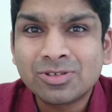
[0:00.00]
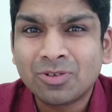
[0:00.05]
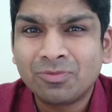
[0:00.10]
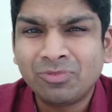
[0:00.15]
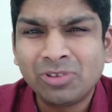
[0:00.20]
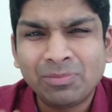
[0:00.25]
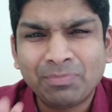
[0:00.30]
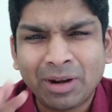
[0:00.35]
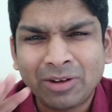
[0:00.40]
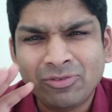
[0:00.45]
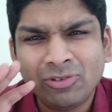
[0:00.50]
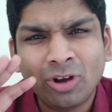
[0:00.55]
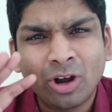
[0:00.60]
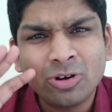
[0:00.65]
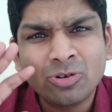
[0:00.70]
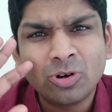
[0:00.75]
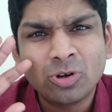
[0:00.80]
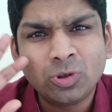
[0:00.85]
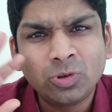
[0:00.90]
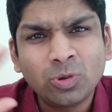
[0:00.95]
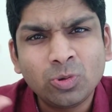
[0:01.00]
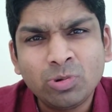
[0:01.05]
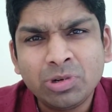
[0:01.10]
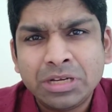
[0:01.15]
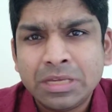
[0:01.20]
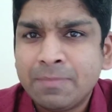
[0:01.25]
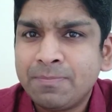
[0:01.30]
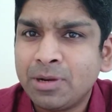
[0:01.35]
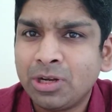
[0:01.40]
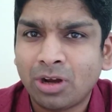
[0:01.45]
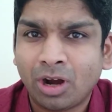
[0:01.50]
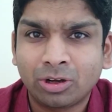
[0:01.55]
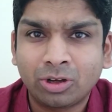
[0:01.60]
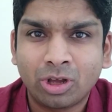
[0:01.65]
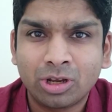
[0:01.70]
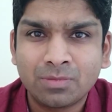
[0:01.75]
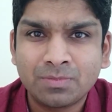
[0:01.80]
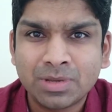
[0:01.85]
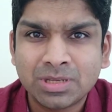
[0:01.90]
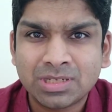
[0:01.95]
So, we'll, but we'll not go too deep into
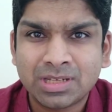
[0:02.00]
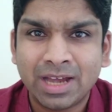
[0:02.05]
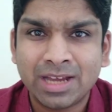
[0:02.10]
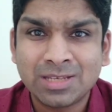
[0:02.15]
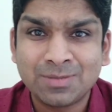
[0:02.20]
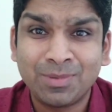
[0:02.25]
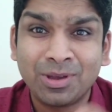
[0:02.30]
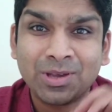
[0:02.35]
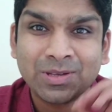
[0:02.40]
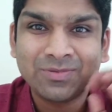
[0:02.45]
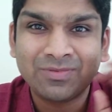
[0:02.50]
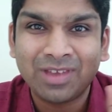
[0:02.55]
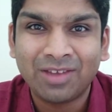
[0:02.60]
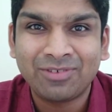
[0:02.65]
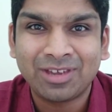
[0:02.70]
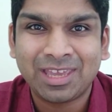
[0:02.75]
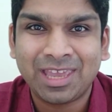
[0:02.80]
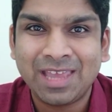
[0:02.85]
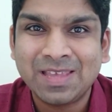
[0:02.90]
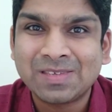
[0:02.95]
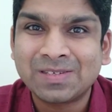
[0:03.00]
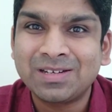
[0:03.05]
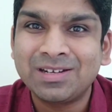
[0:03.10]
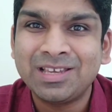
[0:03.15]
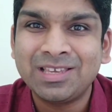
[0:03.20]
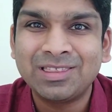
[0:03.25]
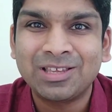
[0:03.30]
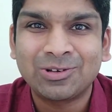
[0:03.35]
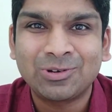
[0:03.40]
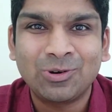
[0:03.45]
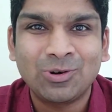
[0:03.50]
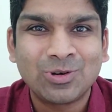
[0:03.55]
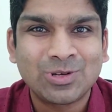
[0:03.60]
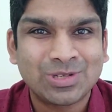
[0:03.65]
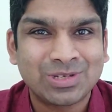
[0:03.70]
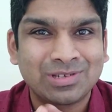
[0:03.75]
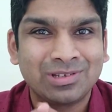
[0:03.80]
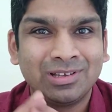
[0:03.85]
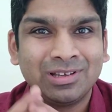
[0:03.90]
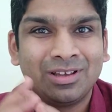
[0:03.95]
autonomous cars because we have a case study in the
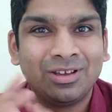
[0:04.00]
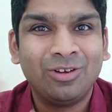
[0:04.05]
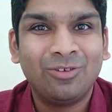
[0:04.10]
course